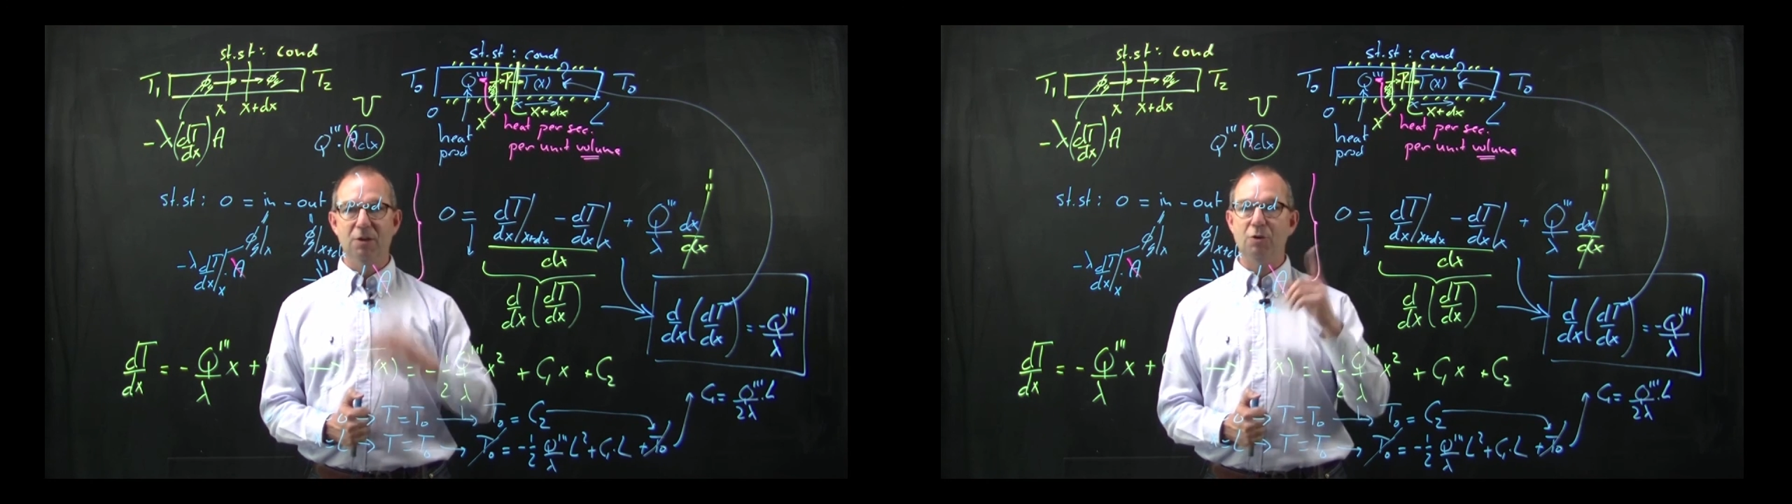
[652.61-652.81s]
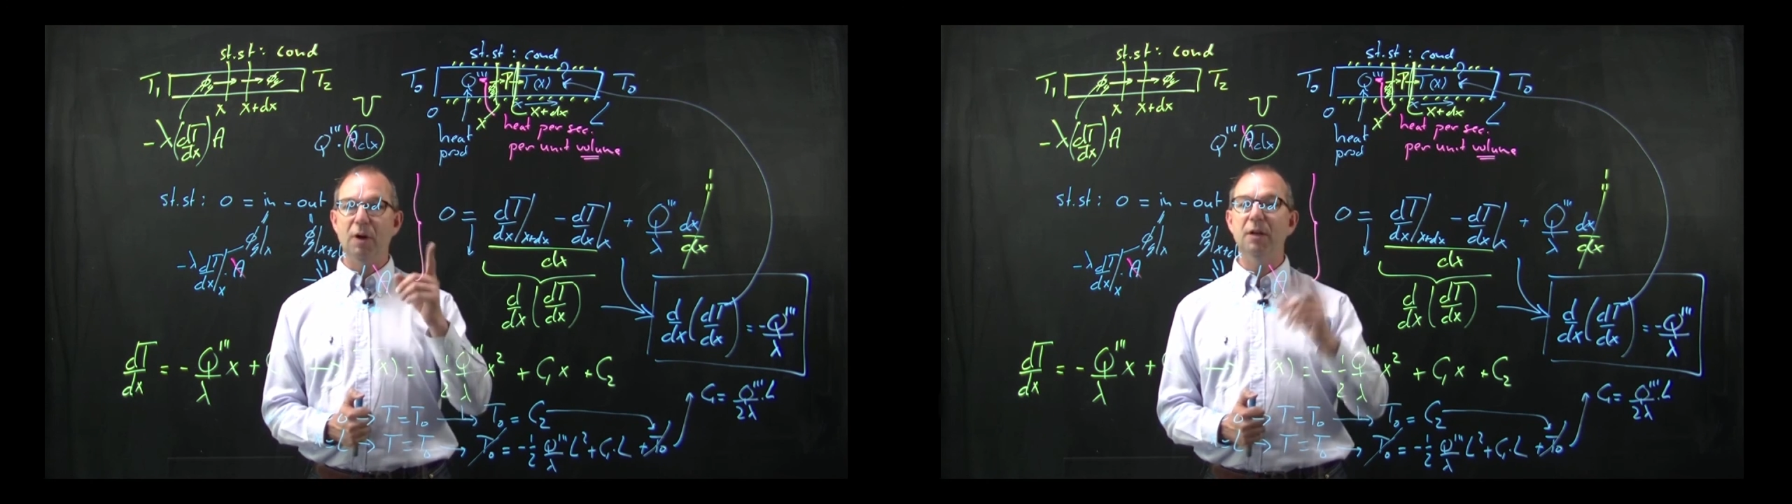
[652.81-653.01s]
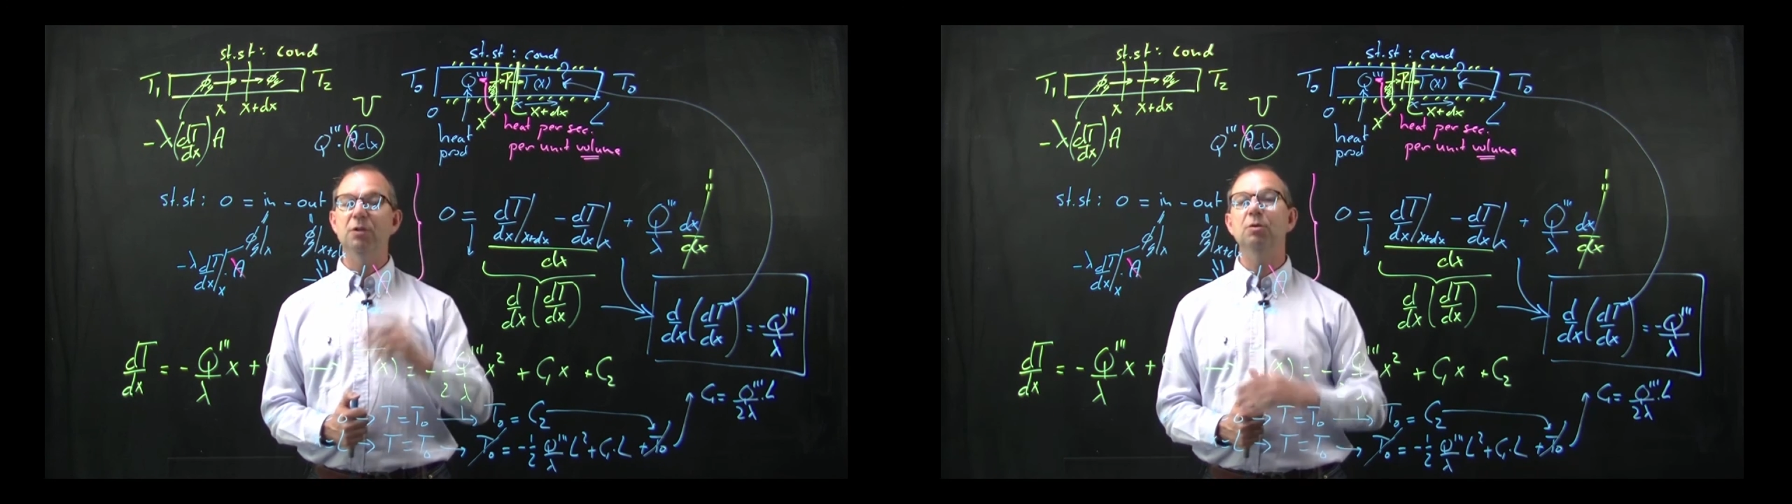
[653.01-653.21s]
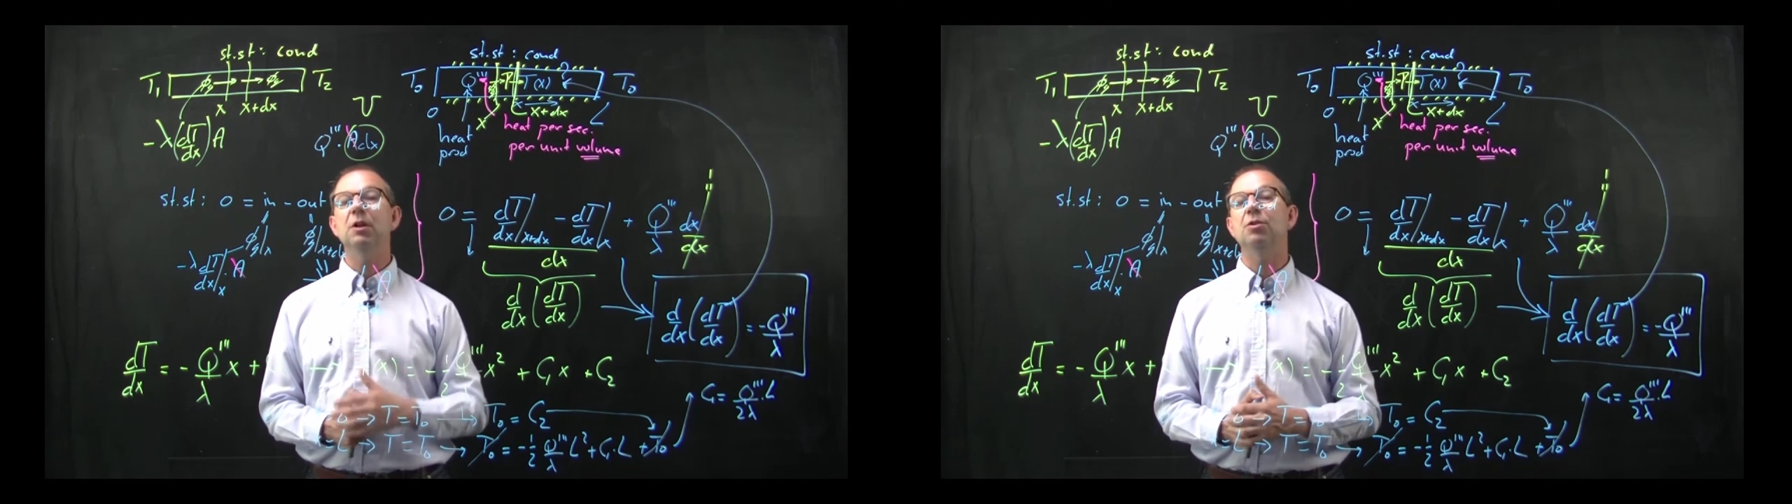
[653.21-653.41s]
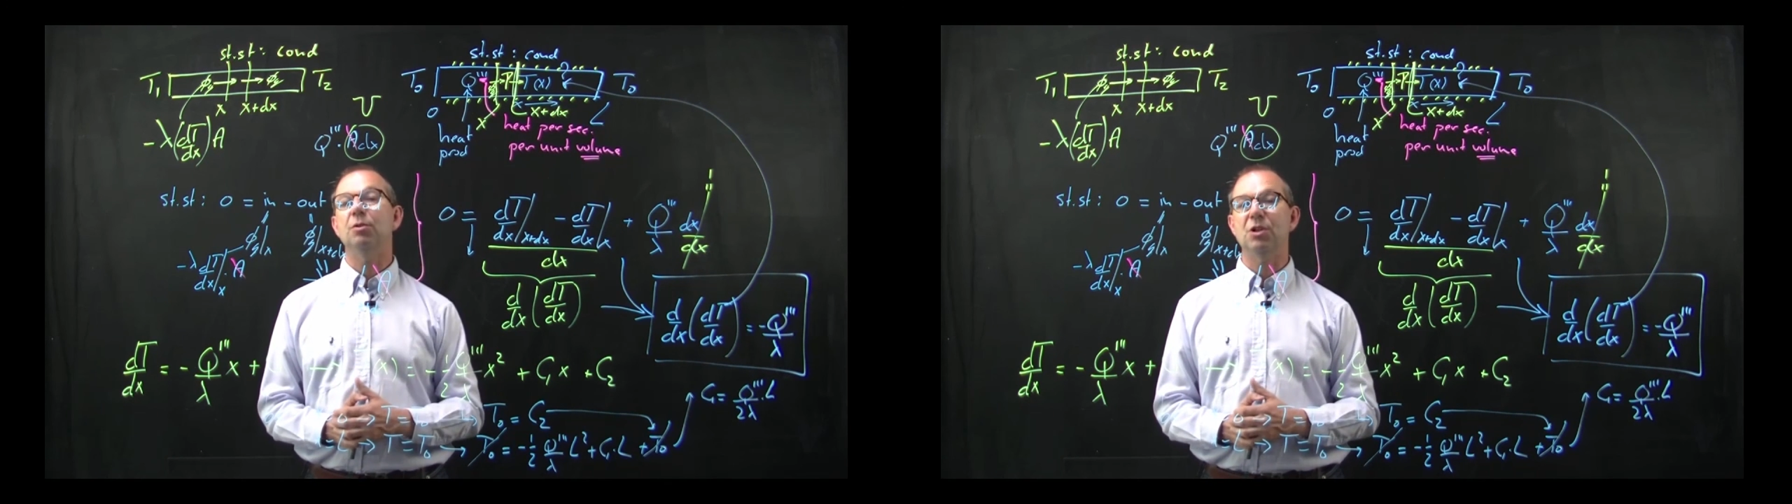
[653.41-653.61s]
Try and do
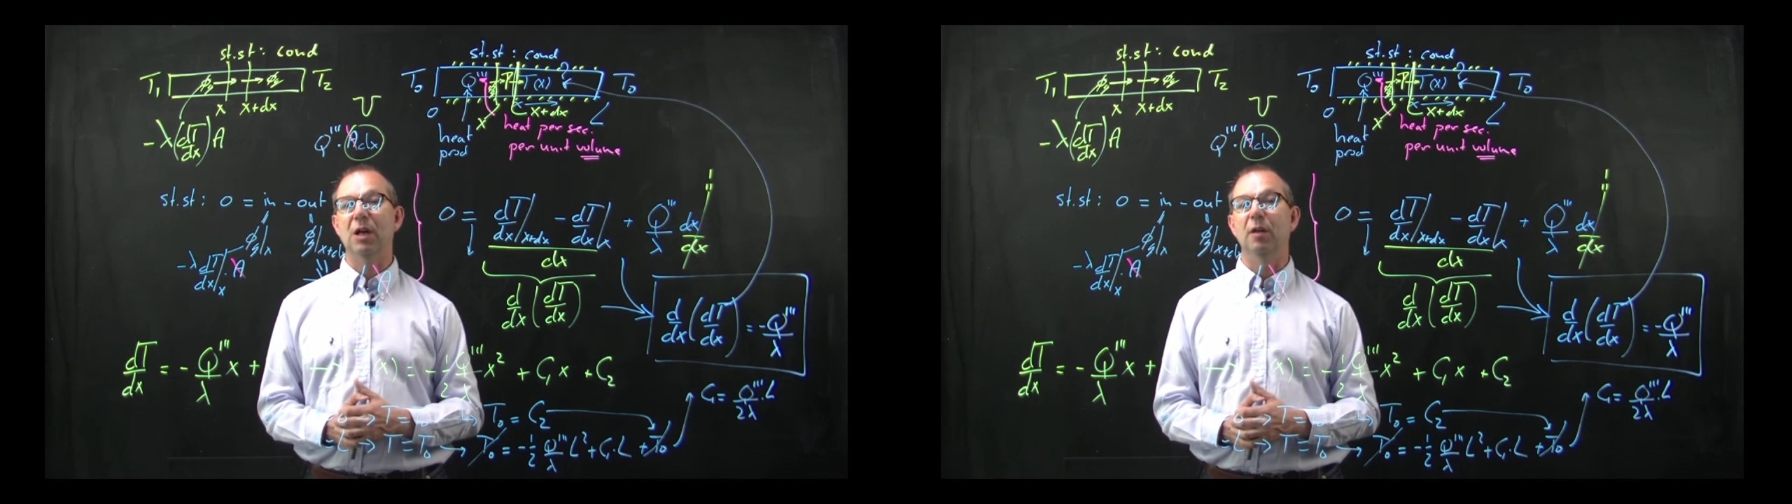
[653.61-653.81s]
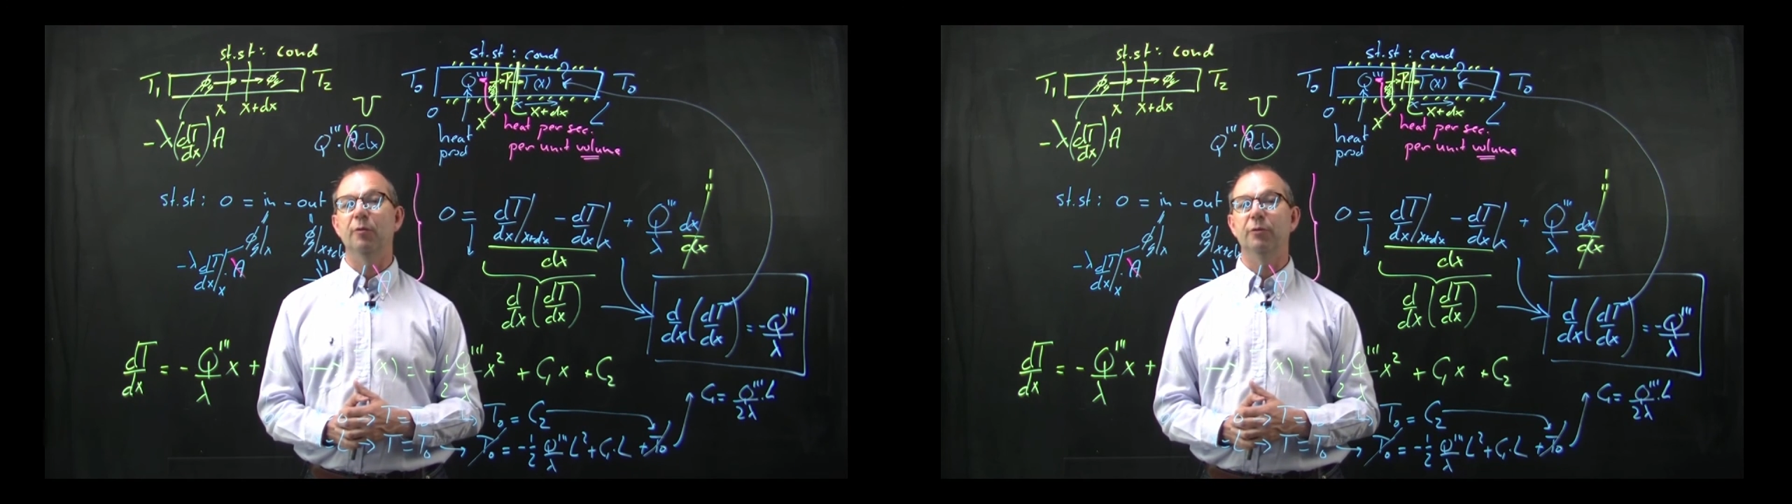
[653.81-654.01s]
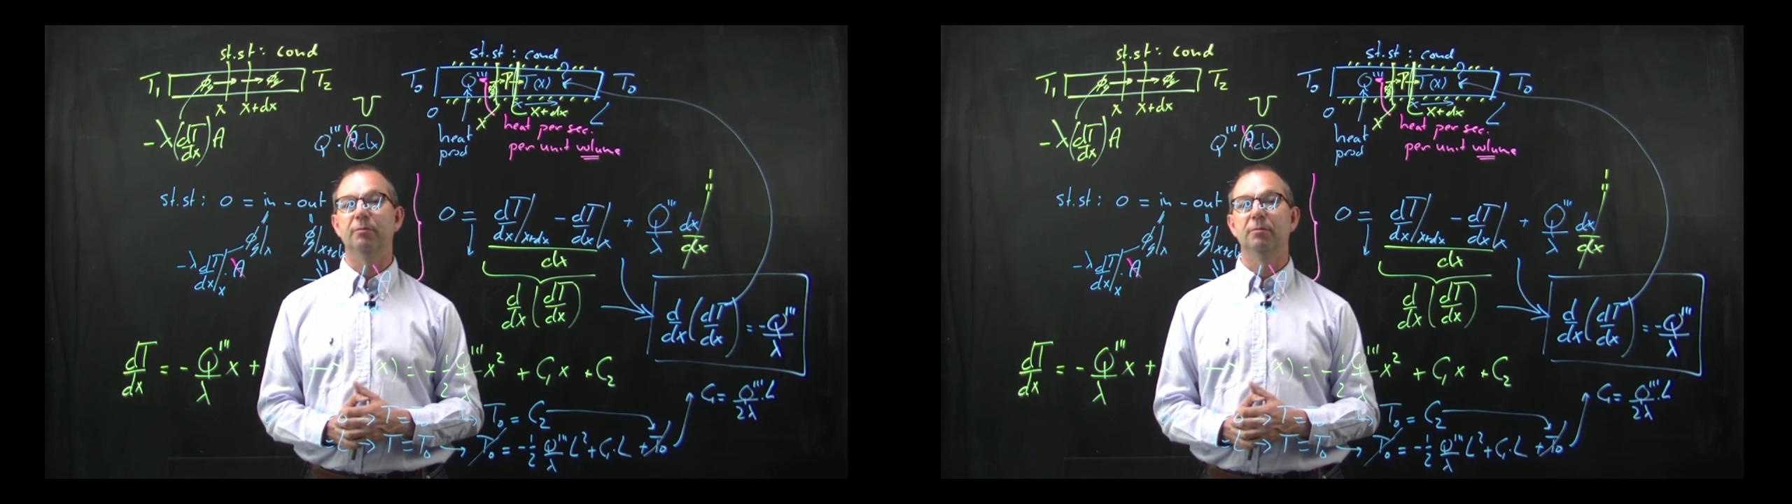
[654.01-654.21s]
this yourself.